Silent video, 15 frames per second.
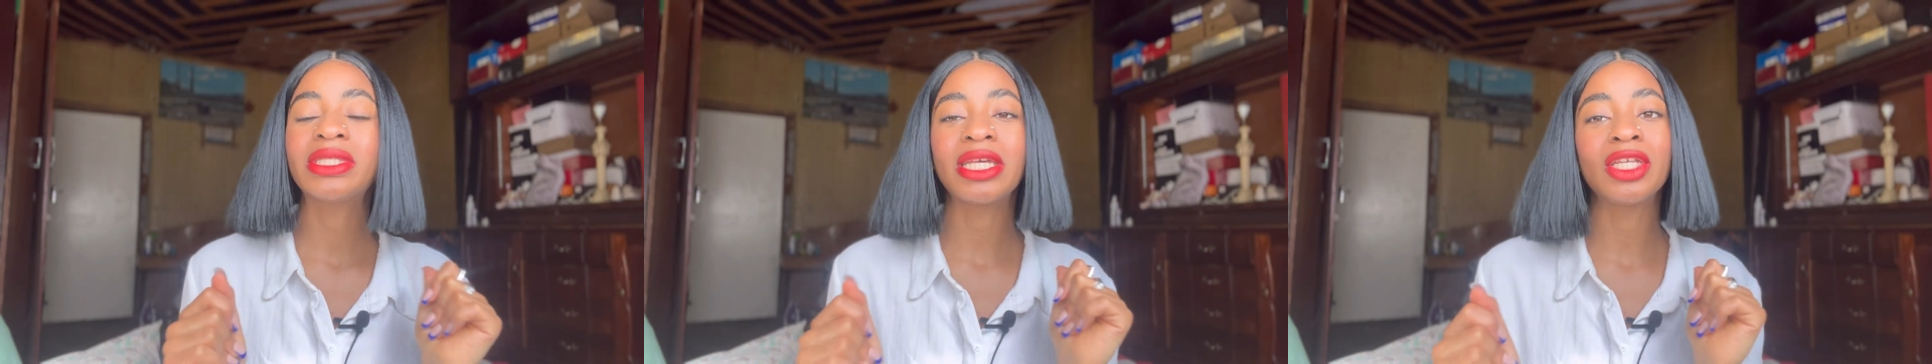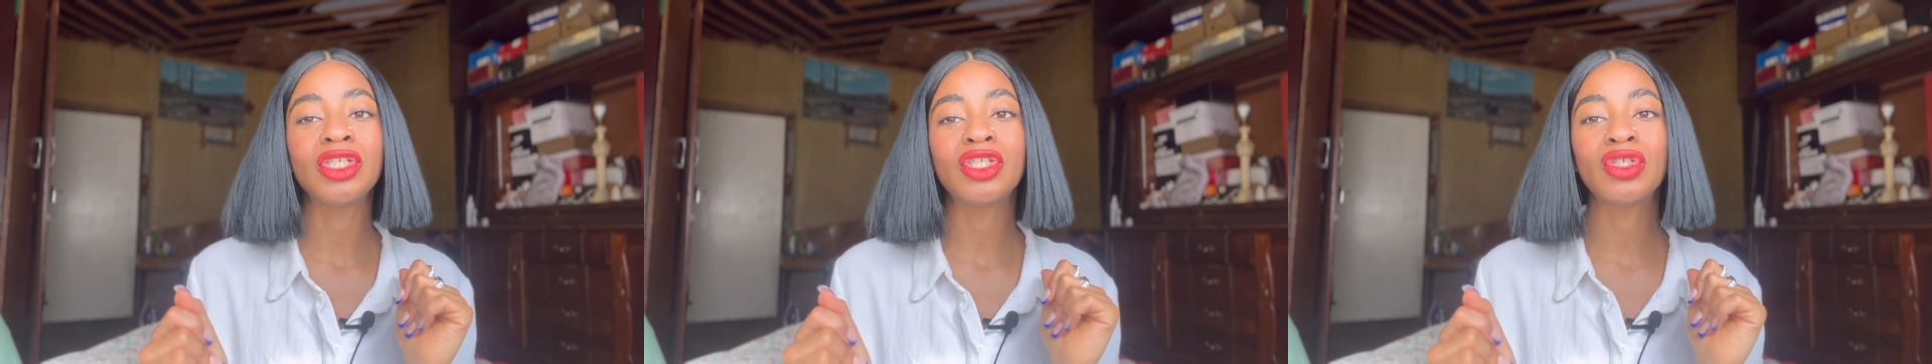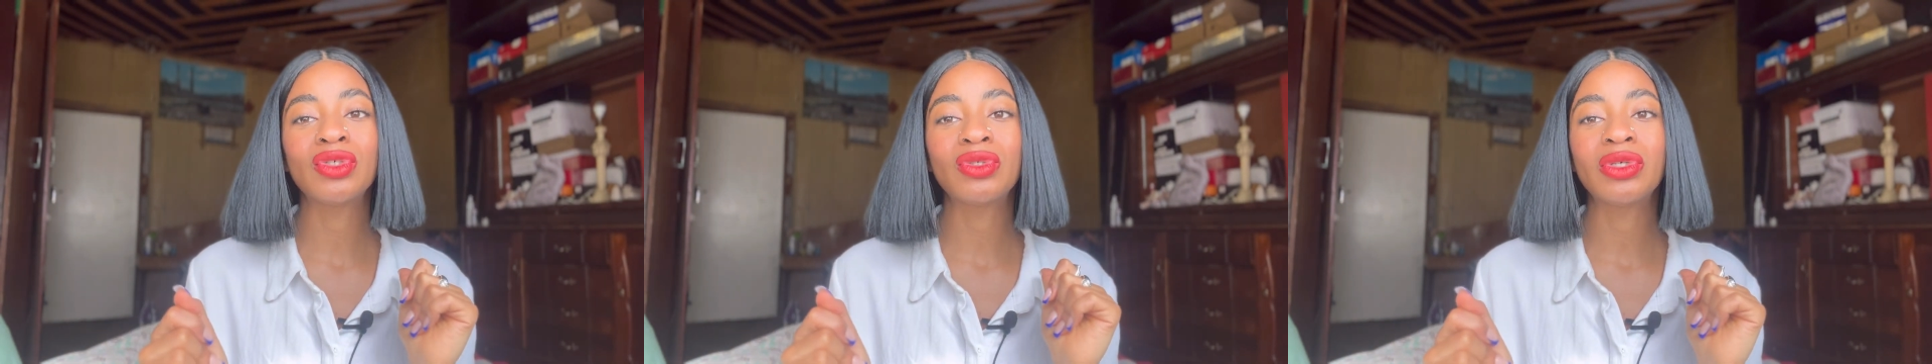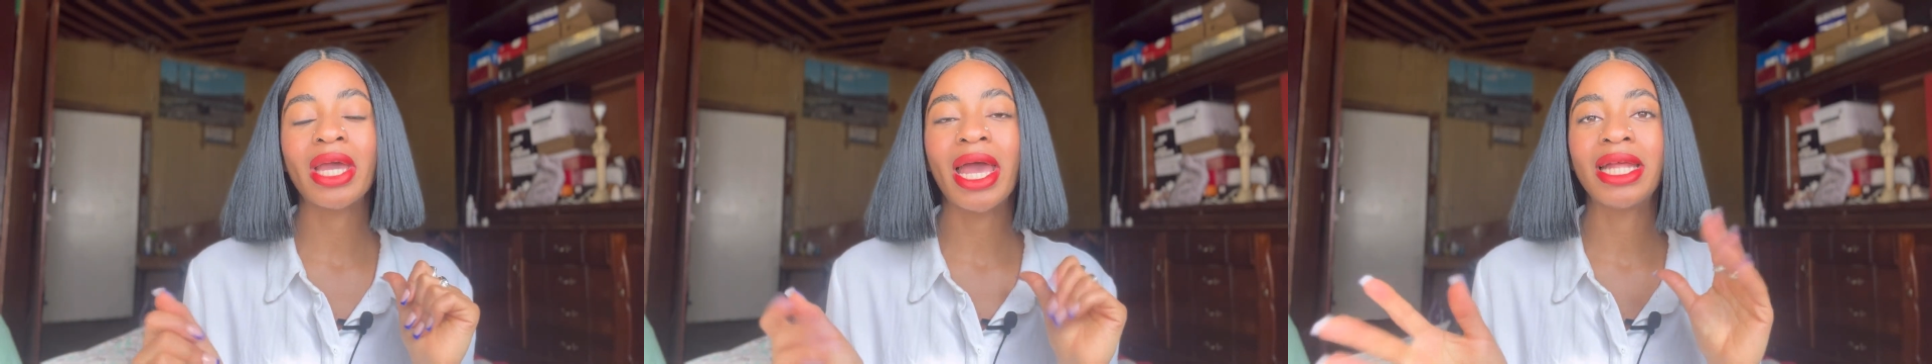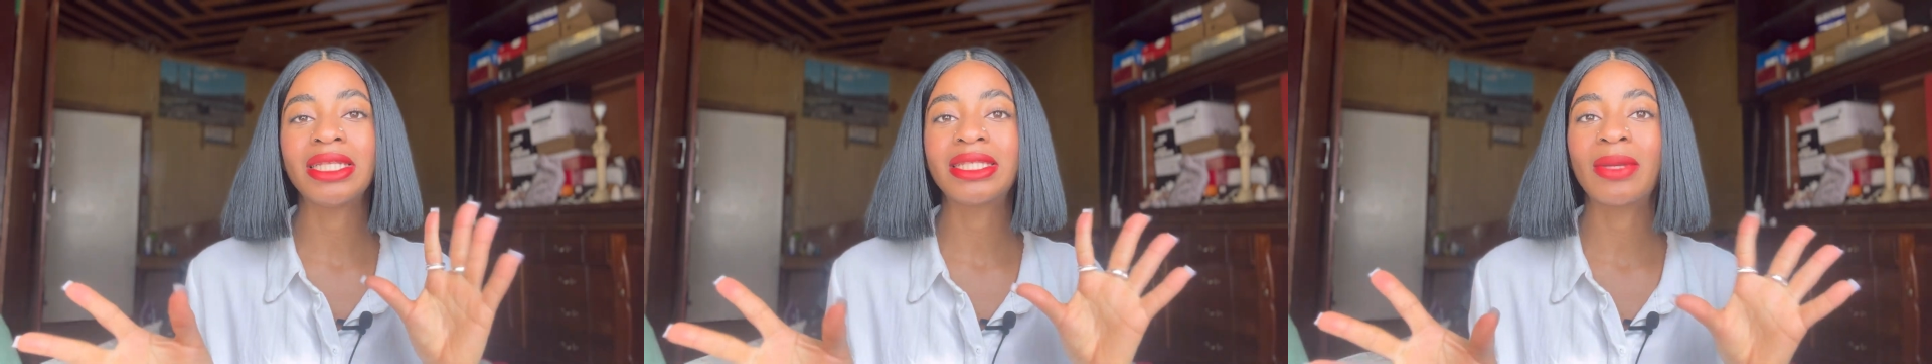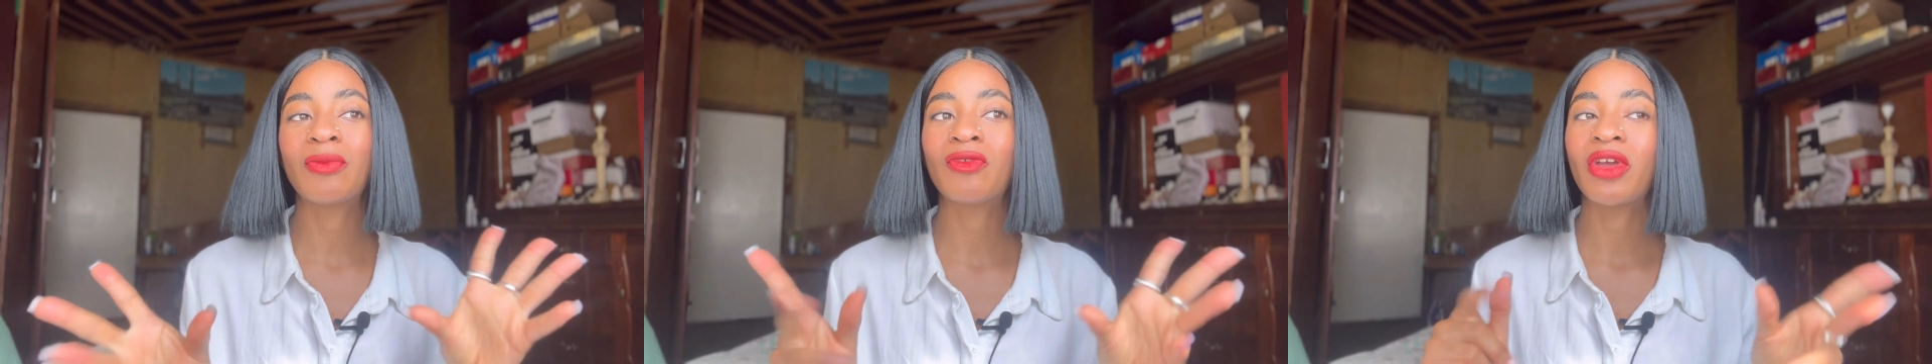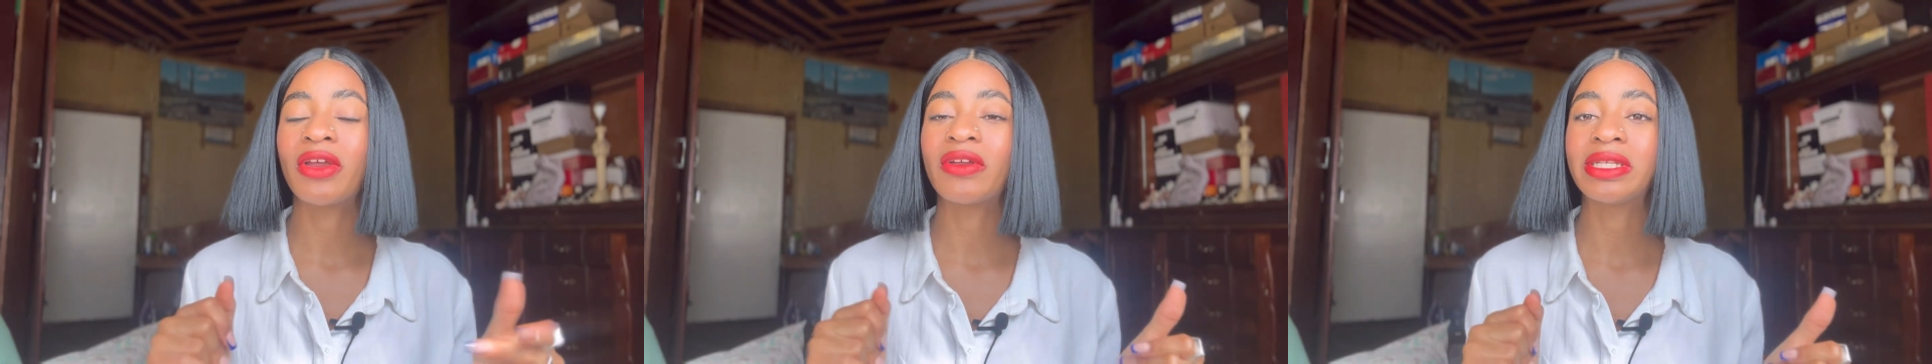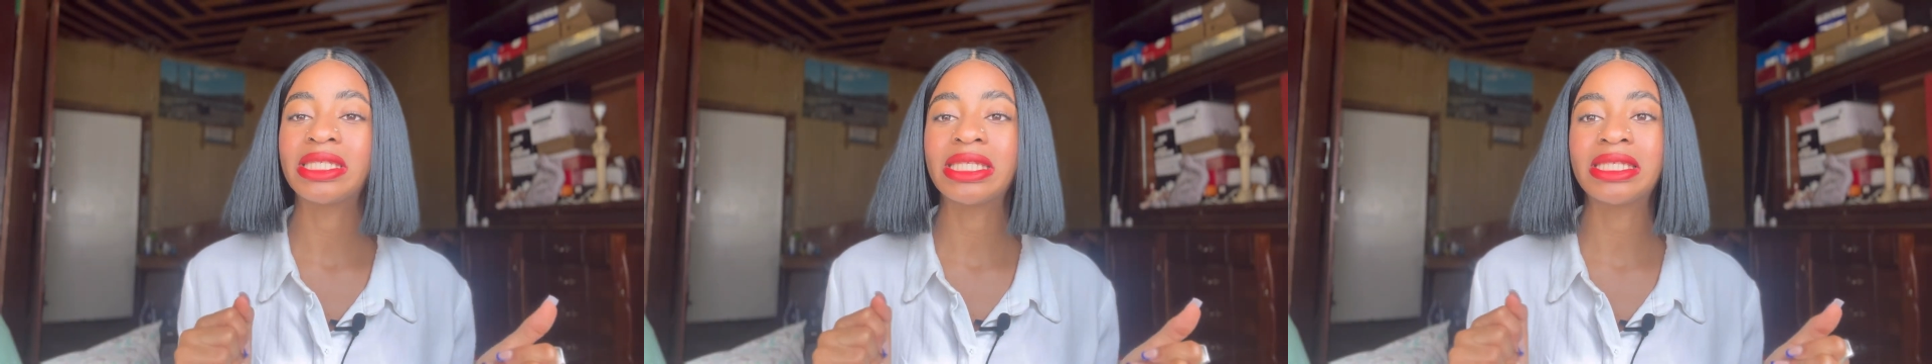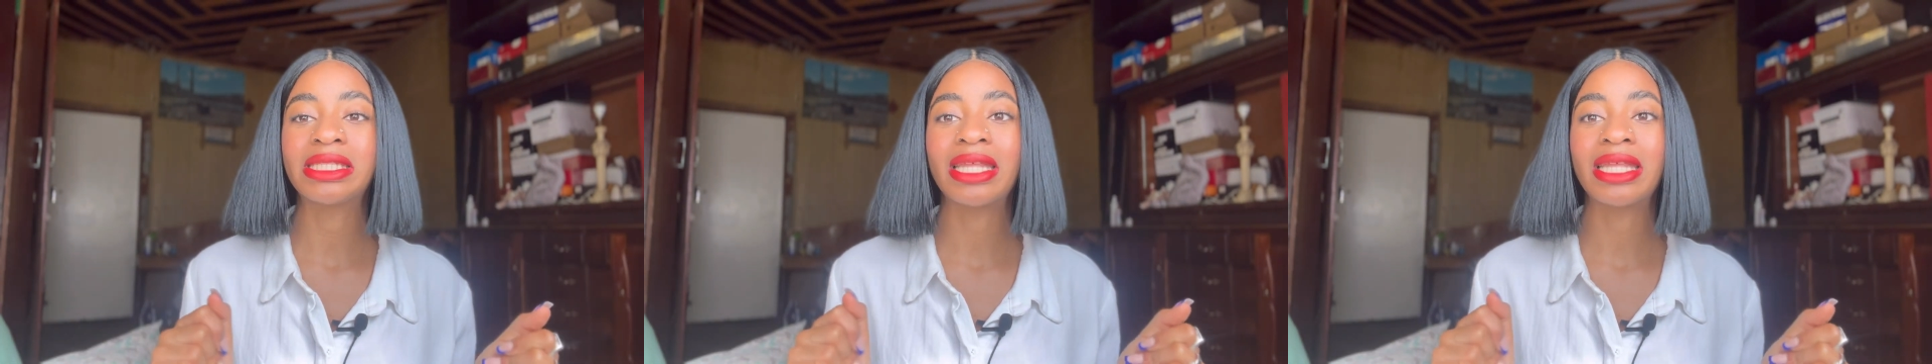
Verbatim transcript: into and some fragrances